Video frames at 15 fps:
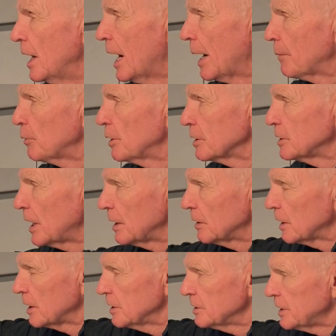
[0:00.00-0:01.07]
I'm going to take
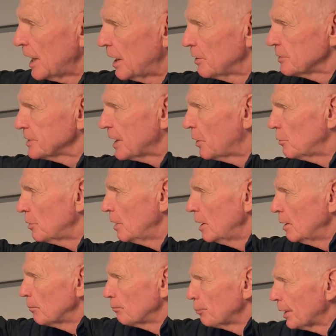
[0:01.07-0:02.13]
the containers out,
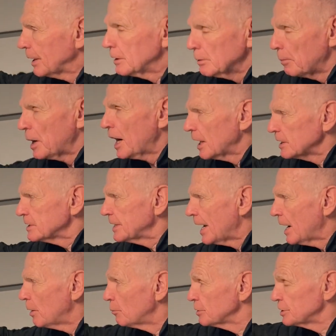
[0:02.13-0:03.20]
break the box
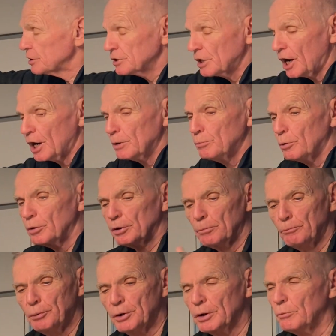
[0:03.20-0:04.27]
down, which is cardboard,
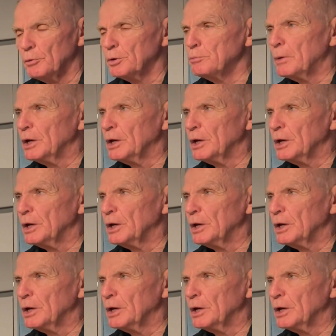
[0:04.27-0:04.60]
and put it with my